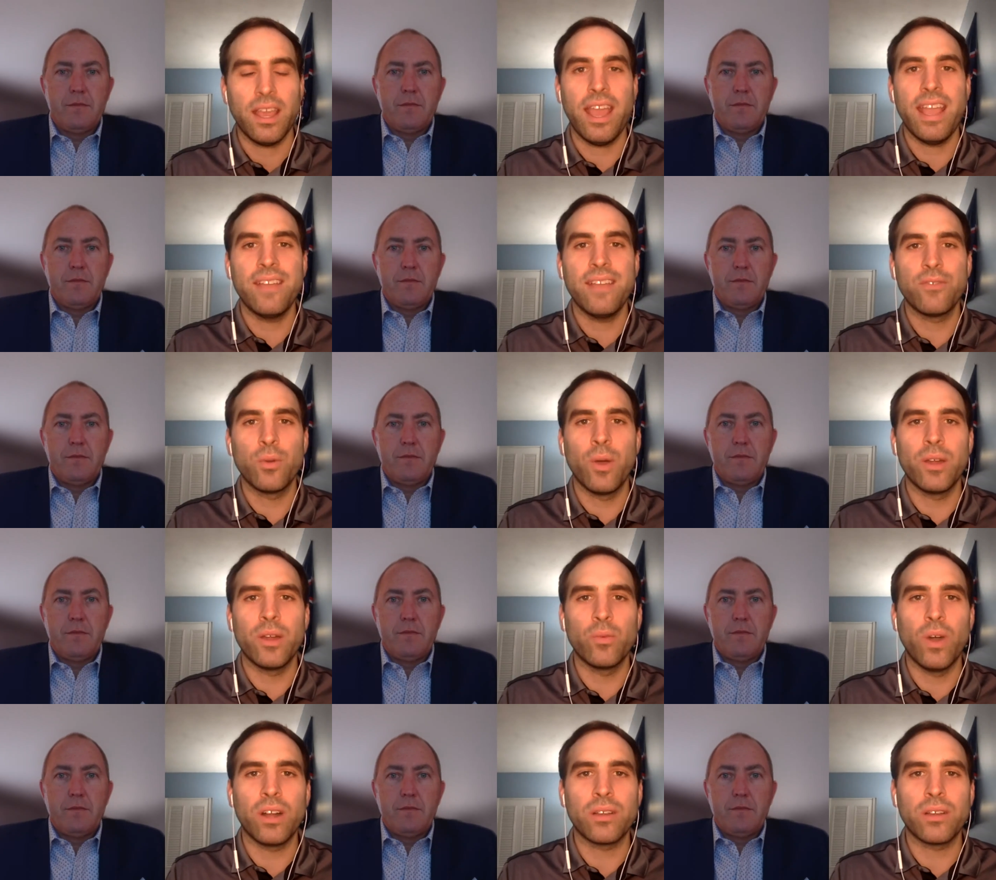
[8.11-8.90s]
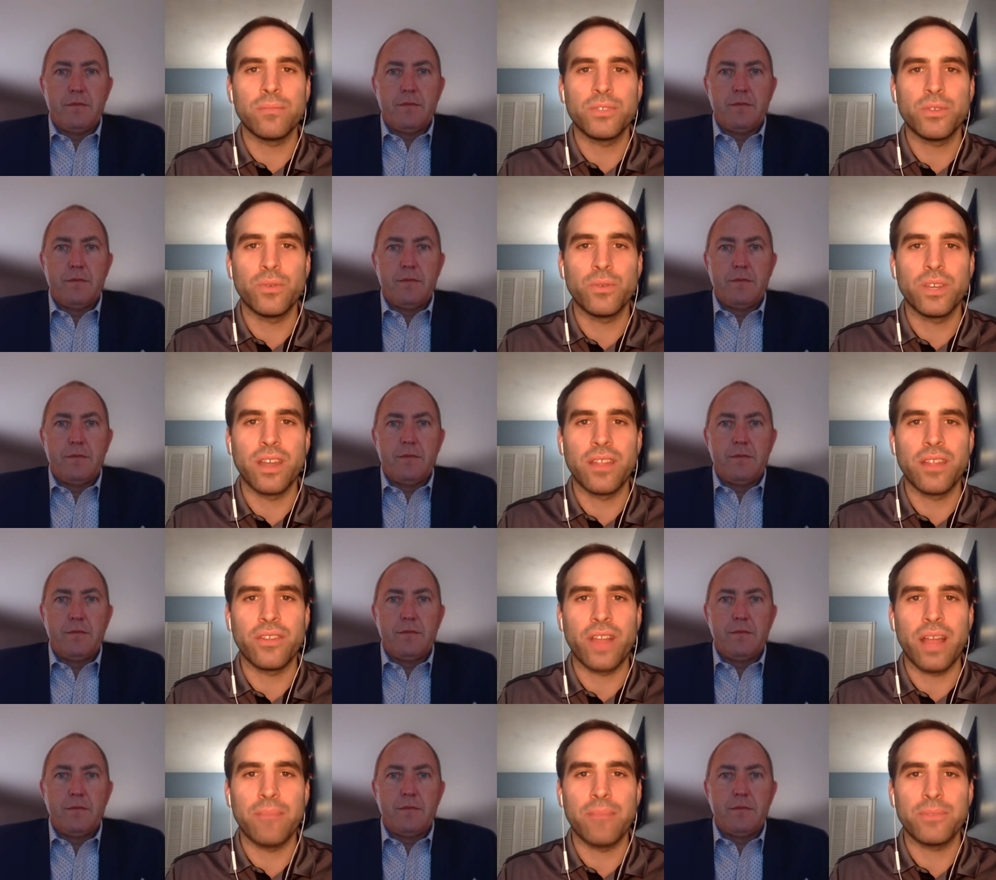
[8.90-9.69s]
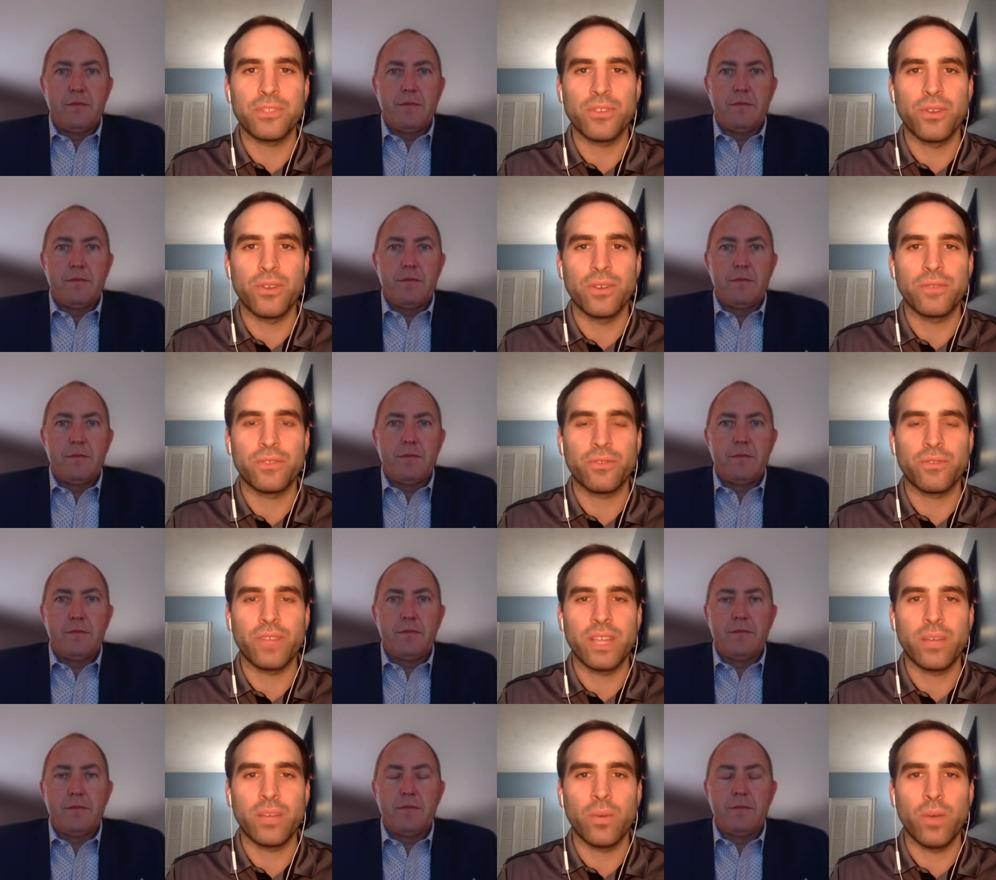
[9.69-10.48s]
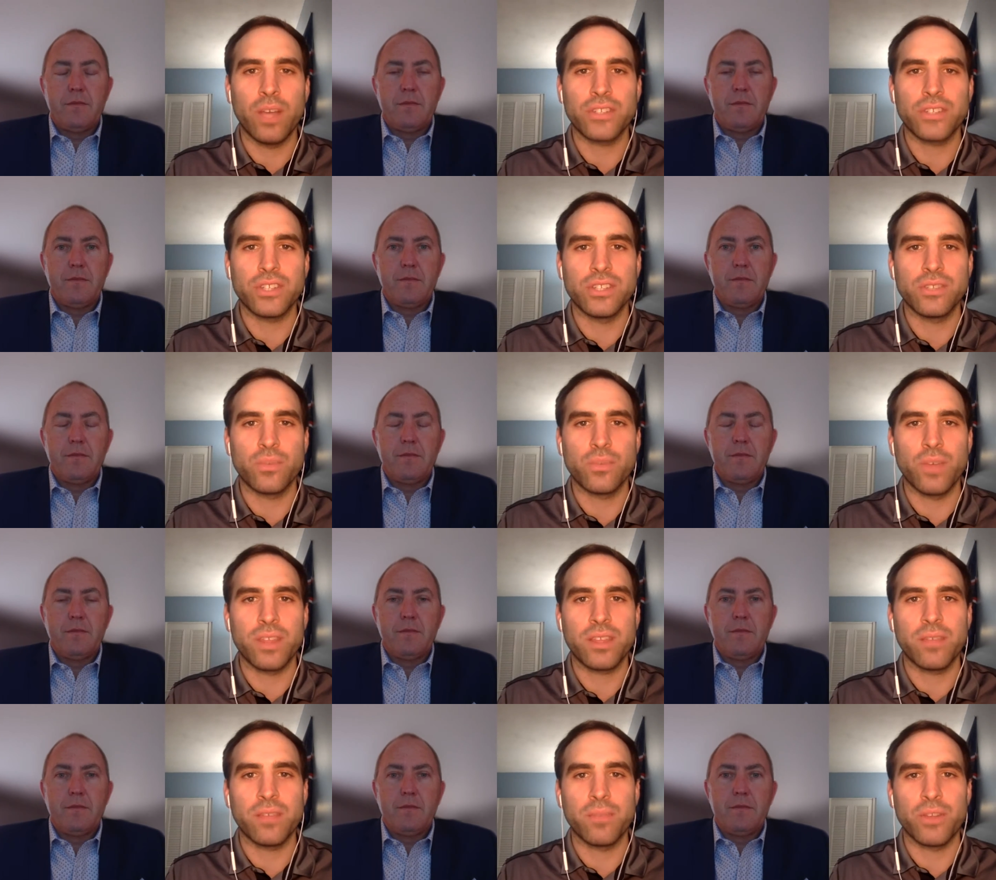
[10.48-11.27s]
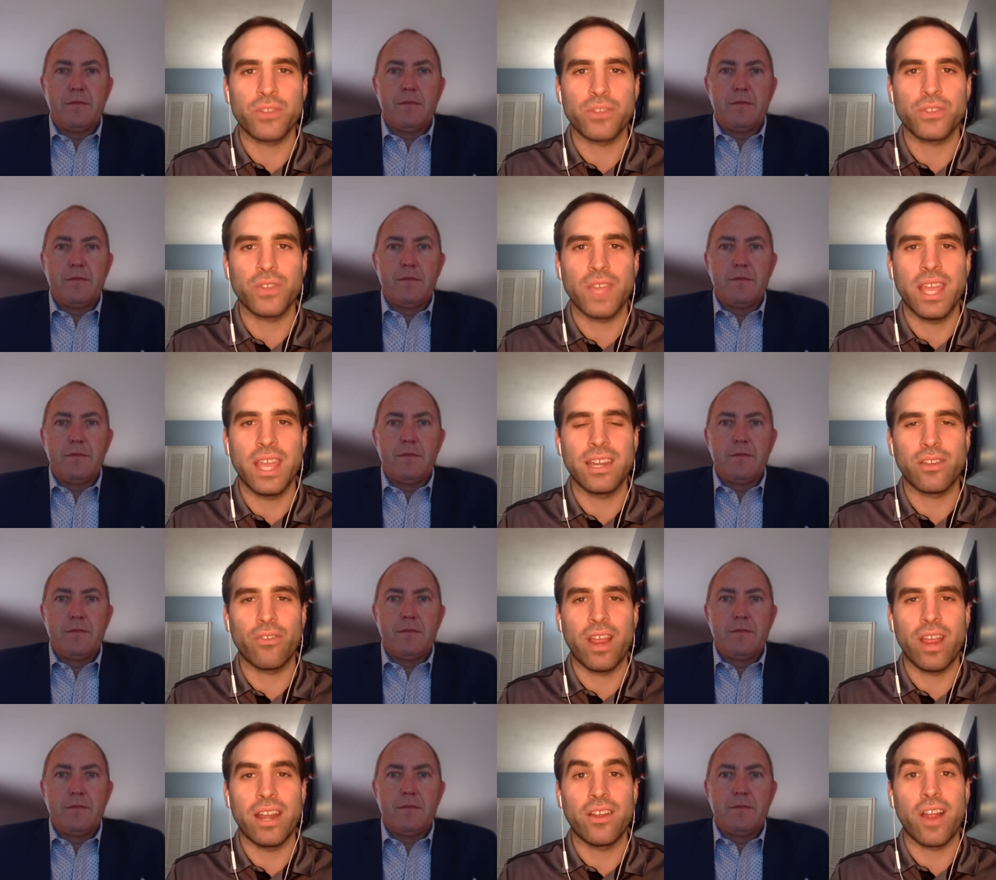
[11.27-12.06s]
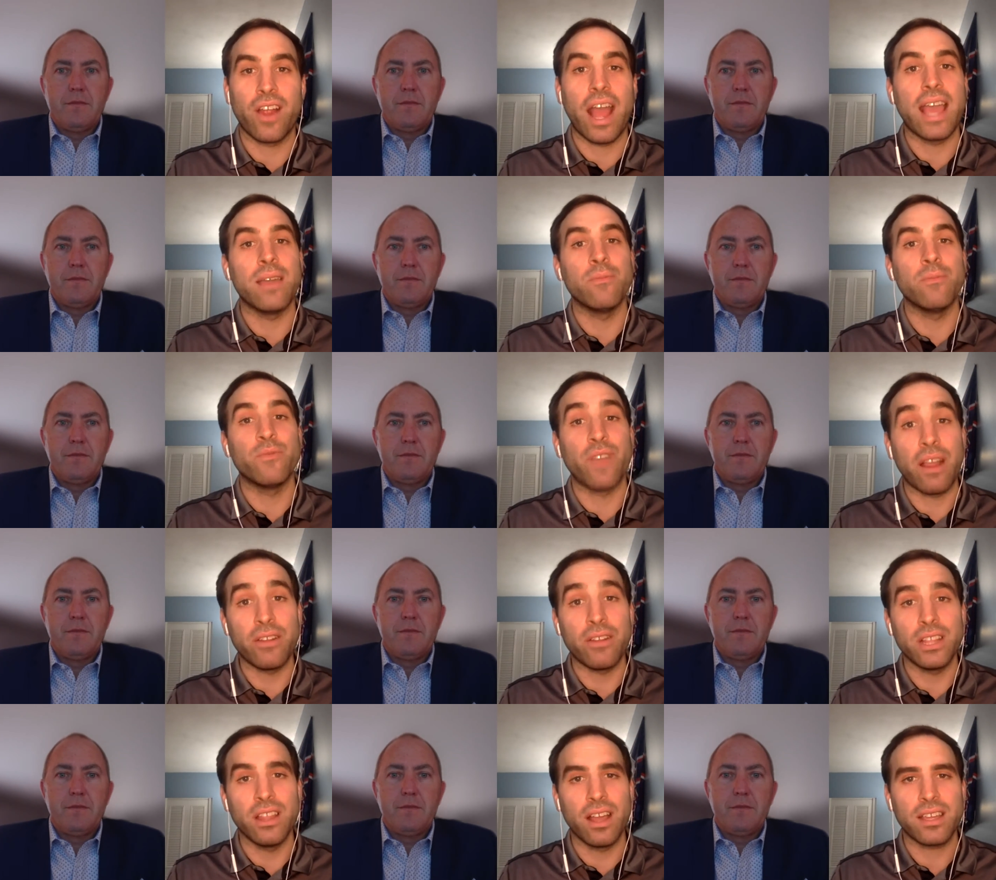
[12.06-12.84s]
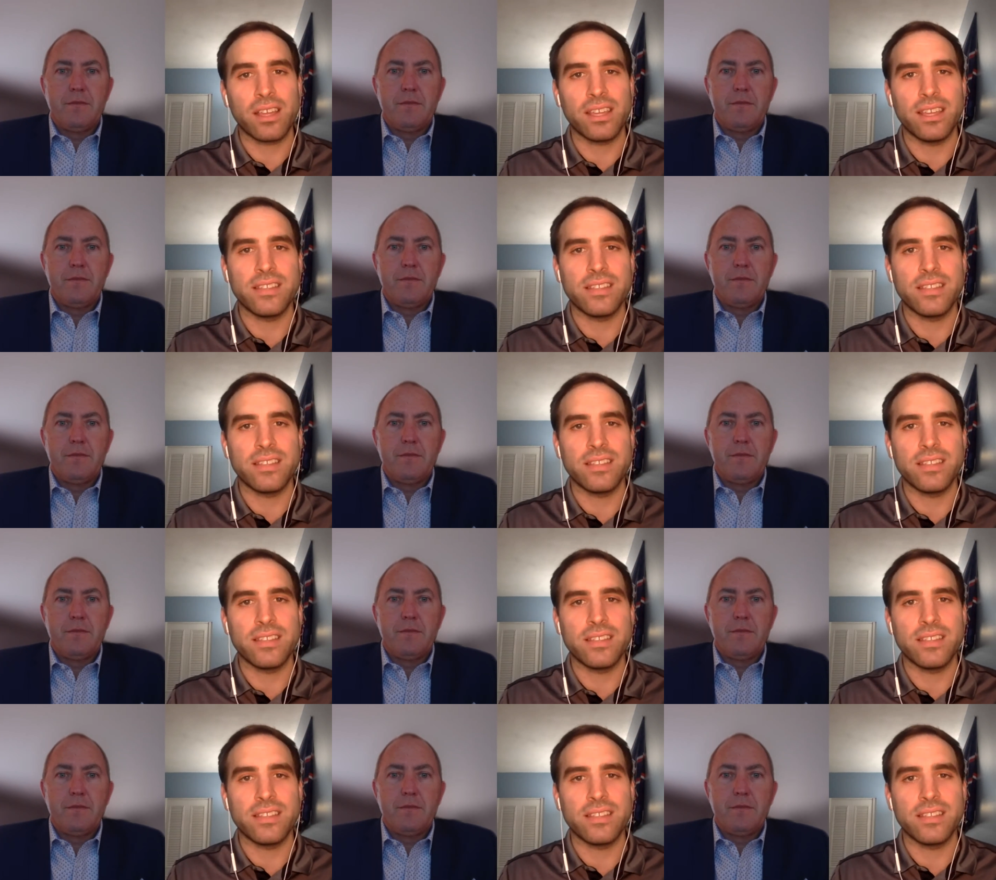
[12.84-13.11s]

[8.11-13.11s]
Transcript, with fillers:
Speaker 1: Hey everyone, welcome to another episode of Three Questions with Commercial Integrator. I am very